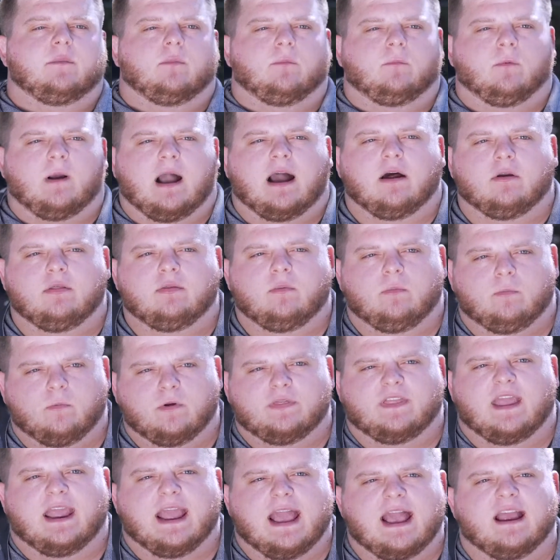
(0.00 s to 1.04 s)

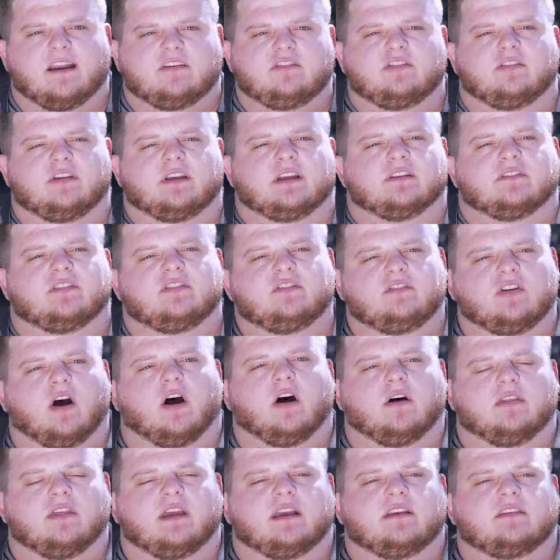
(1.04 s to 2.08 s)
would they actually
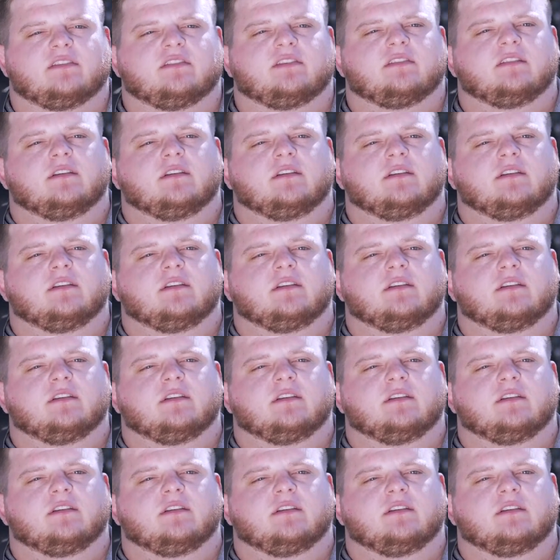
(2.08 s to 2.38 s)
install this